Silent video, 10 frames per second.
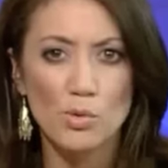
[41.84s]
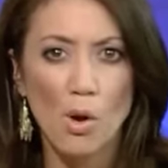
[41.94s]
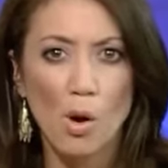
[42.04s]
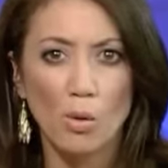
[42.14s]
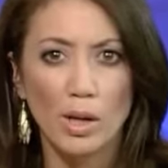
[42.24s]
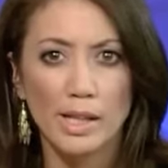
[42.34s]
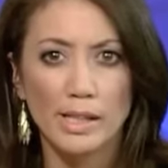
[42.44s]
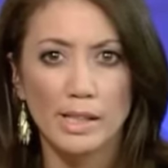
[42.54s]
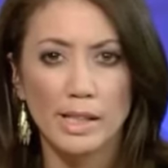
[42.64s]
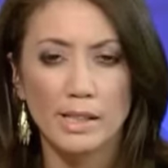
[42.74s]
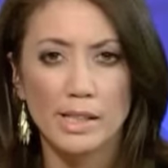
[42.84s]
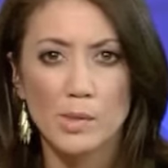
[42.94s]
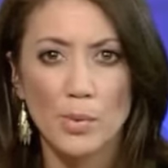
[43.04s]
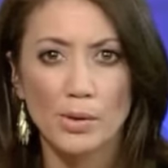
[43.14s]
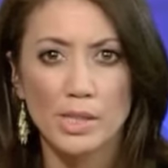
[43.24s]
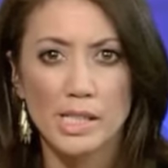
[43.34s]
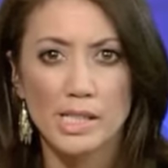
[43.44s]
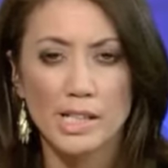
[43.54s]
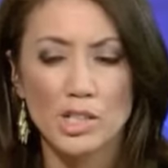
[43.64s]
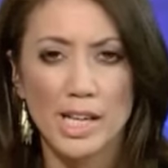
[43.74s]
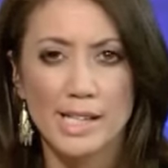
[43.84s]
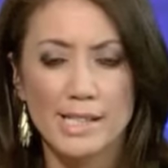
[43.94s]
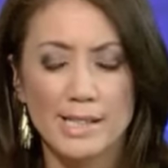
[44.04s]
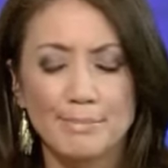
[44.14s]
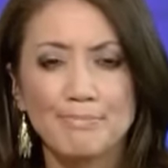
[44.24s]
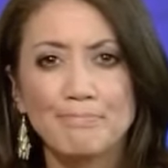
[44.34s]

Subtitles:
role in this protest action, hasn't it?